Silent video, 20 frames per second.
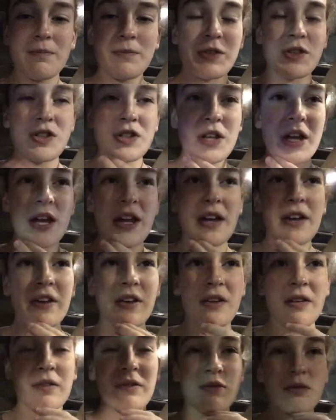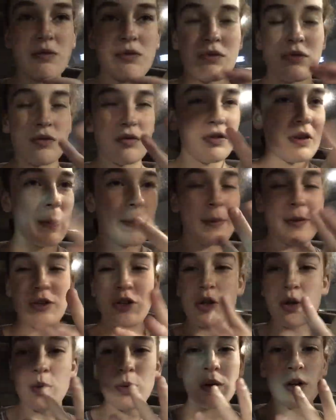saying, flipping
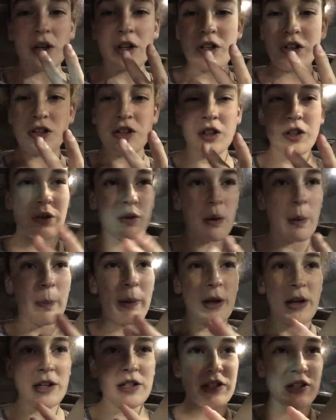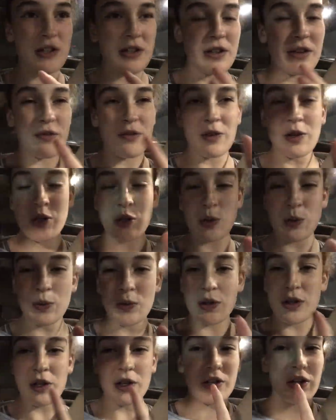two words or replacing the first
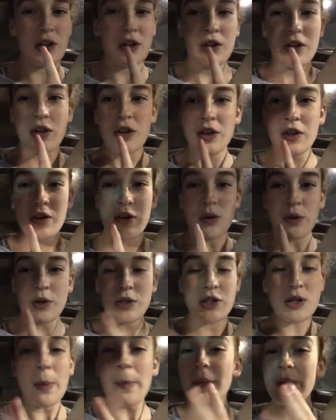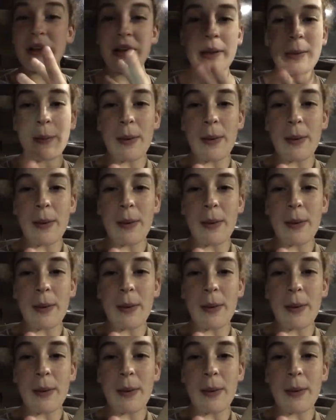word or jumbling